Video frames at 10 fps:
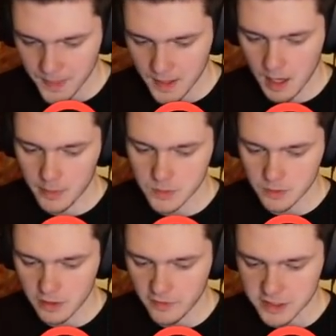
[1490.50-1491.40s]
almost
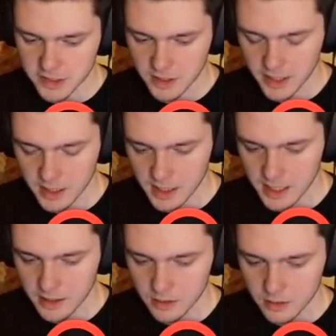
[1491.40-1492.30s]
wonder if I should have like
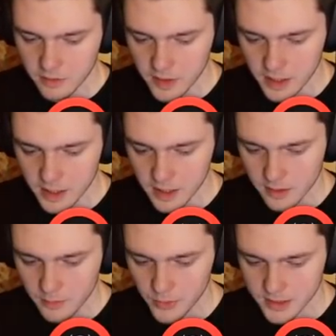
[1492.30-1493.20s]
NATO'd the
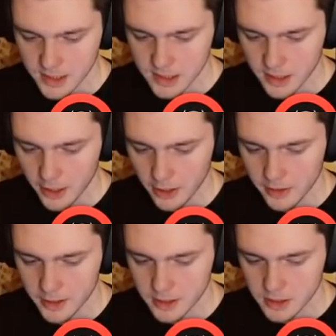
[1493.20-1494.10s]
princess in
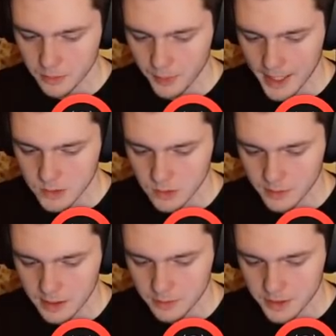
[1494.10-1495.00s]
earlier so the bats would have been
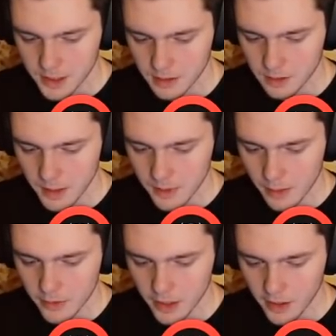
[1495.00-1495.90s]
able to kill, and maybe I would
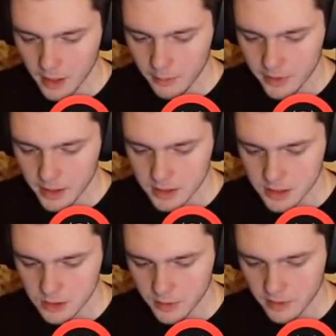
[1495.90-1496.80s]
have caught Goblin Gang
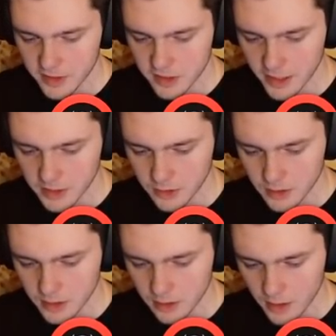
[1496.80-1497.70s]
too, but eventually I did and
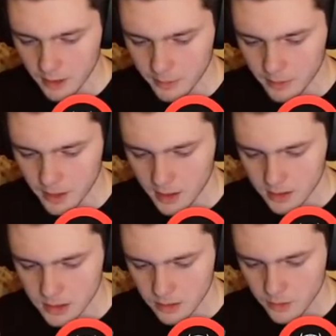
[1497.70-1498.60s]
killed Goblin Gang,
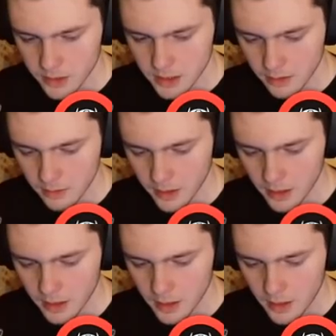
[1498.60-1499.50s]
so it worked out alright.
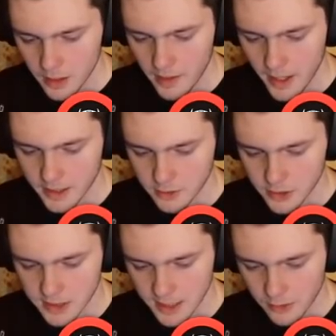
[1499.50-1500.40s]
And then I knew he
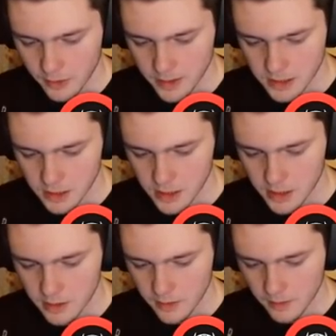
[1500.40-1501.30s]
just had no elixir here,
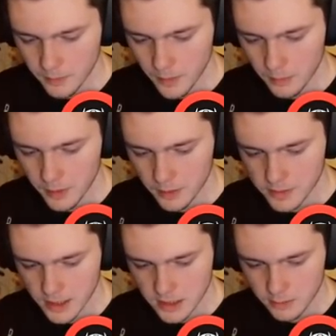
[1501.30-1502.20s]
and the Barbarian was
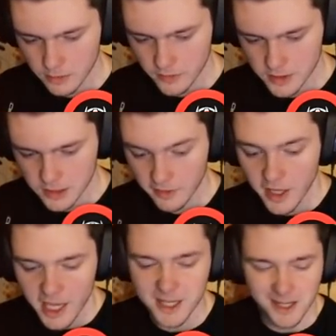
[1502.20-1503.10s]
actually able to finish off.
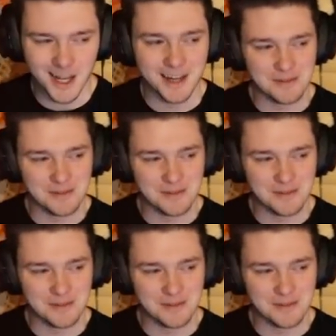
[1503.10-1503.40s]
He could have lightning